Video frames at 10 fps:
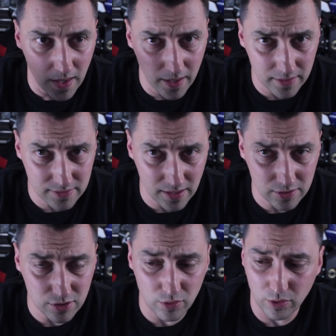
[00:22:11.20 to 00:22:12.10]

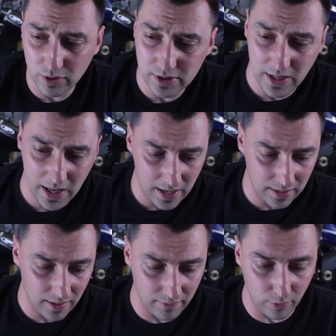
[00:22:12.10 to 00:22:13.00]
extension cords,
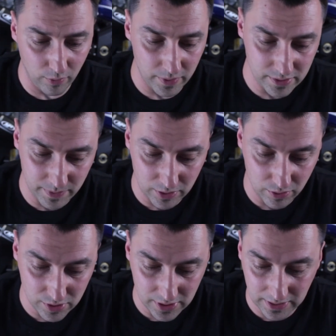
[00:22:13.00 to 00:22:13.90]
and I've always been
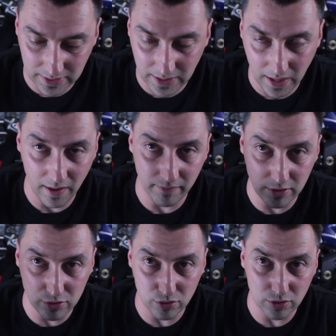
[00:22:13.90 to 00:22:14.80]
using the
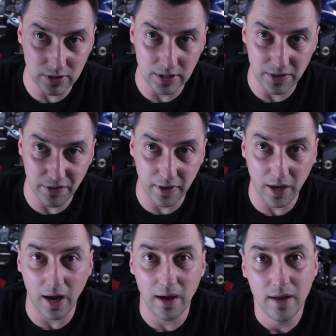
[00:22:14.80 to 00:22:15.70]
heavy duty
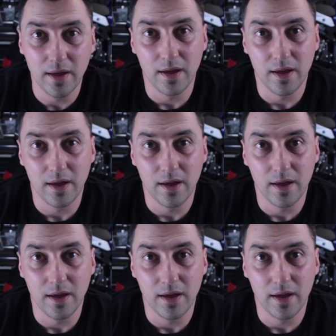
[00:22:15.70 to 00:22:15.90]
thicker